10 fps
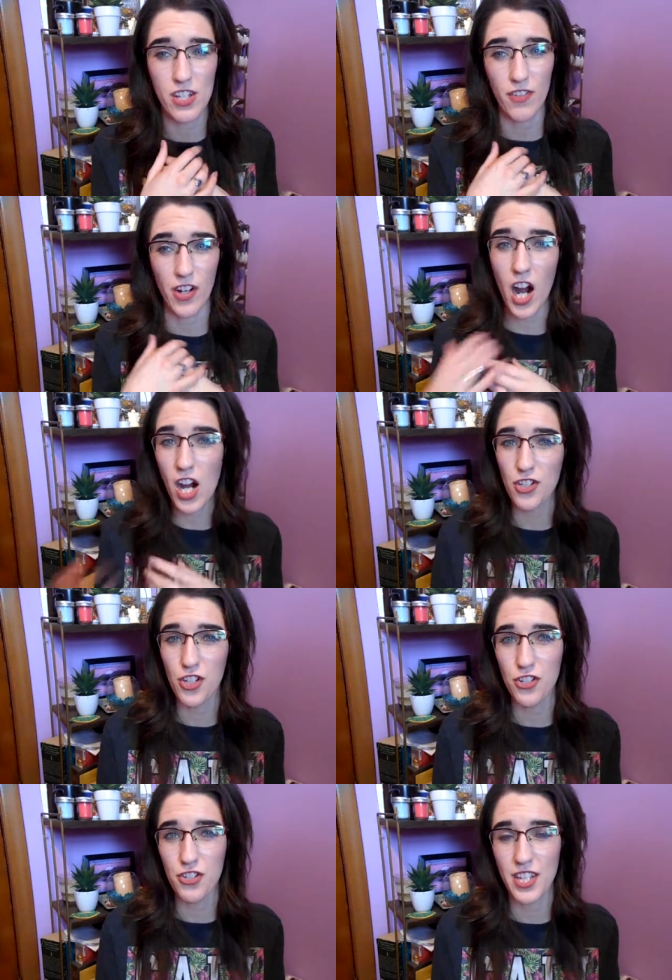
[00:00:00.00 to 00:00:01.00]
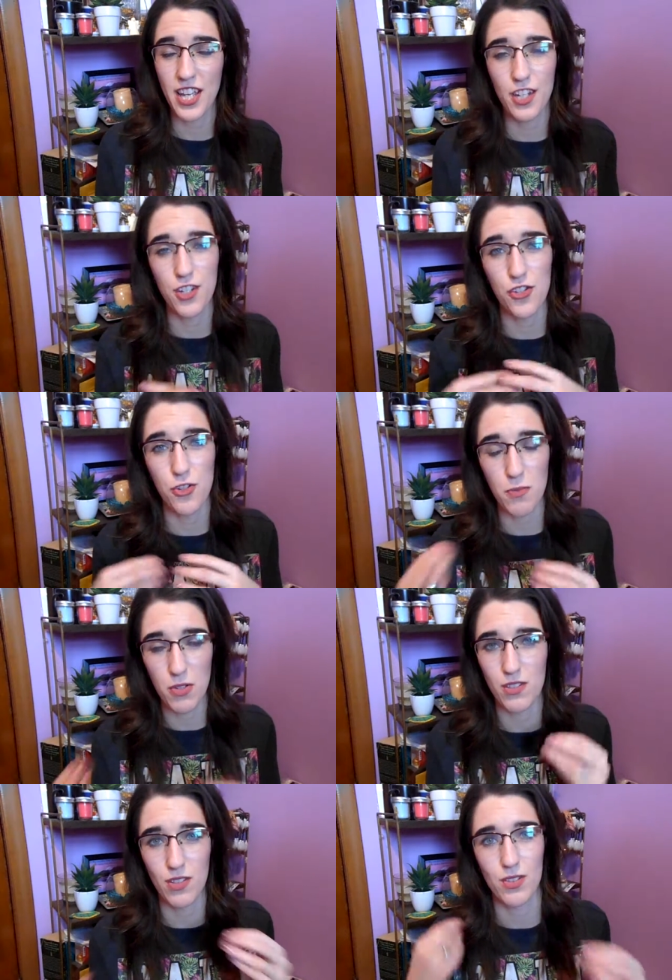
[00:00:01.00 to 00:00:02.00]
very harsh on your skin and you shouldn't be
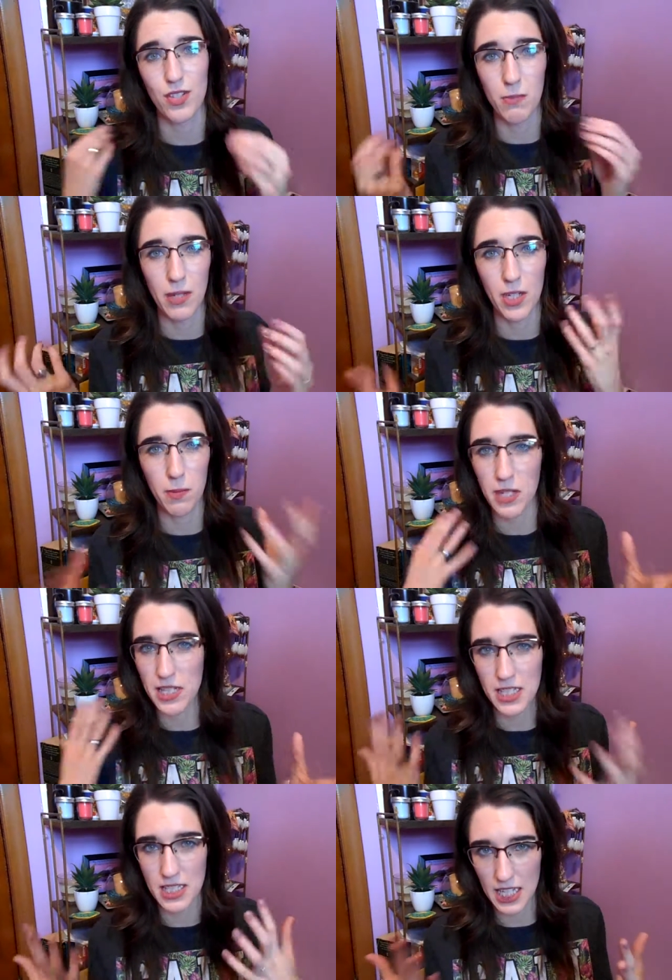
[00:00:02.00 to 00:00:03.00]
using those little microbeads because they